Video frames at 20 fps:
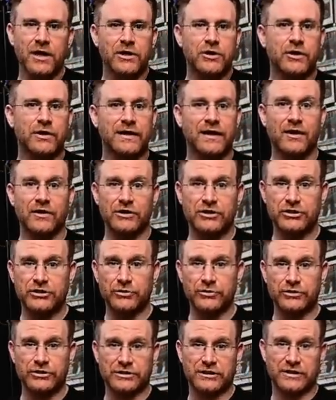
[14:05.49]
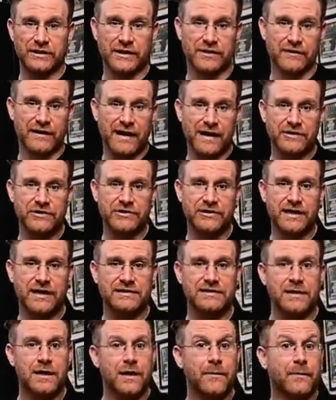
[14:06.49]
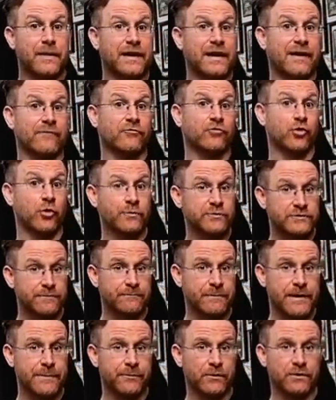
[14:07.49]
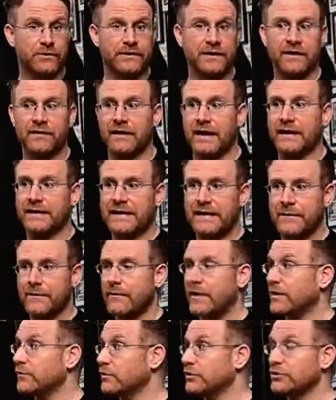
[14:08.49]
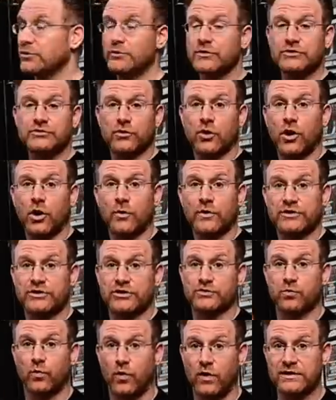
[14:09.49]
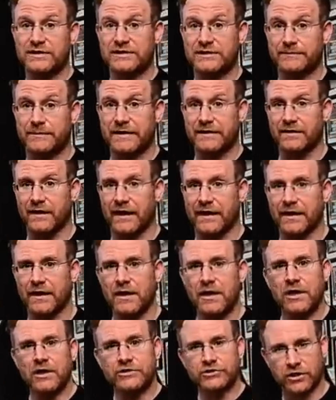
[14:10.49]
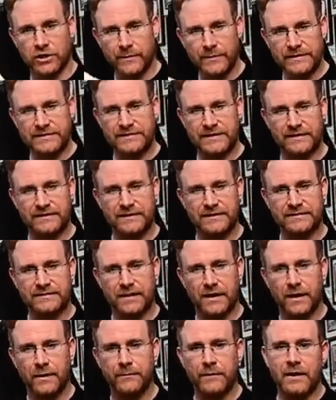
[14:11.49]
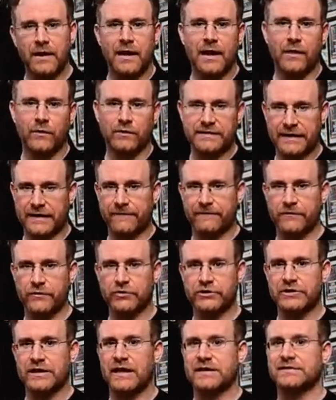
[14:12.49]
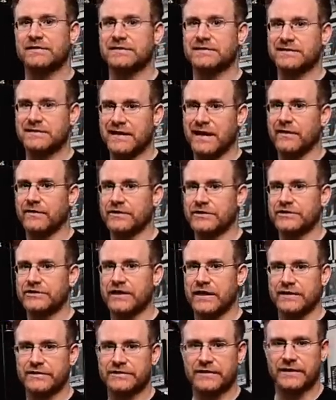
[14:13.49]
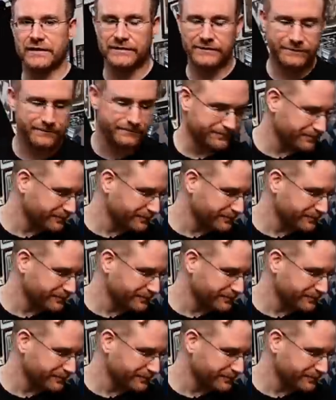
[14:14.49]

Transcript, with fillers: You can not only shoot just cleaner headshots, but you have groups of people in there. And keep in mind, we're doing this all with just one speed light. So let me set this up and we'll take a few shots and see how this changed things.